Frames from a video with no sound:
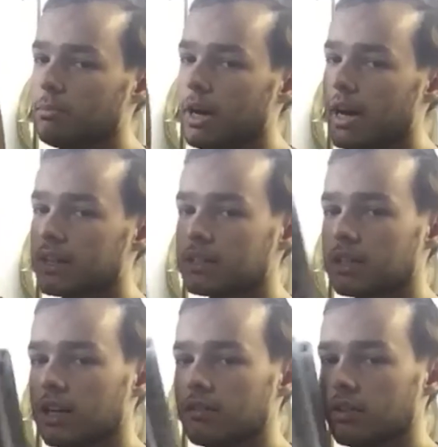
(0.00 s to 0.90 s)
box
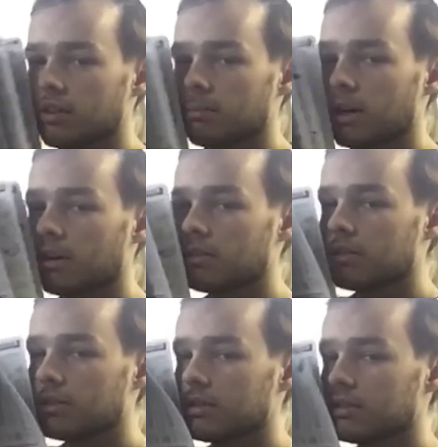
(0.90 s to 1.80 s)
that I've heard about
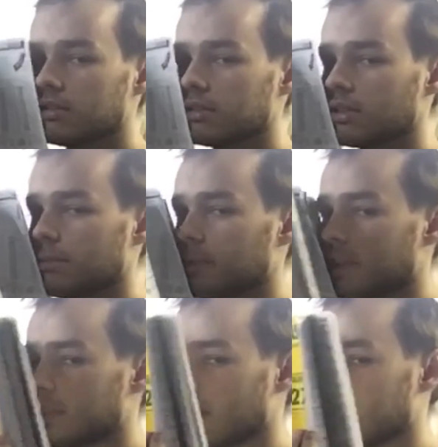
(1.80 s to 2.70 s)
so
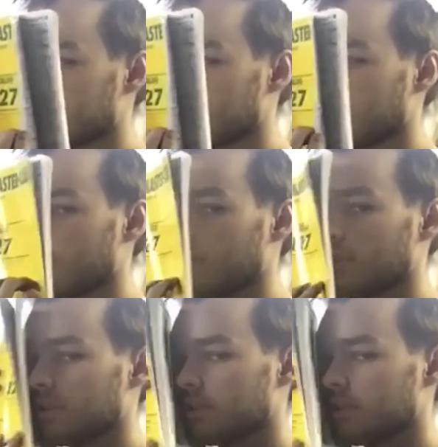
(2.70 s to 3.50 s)
many times before.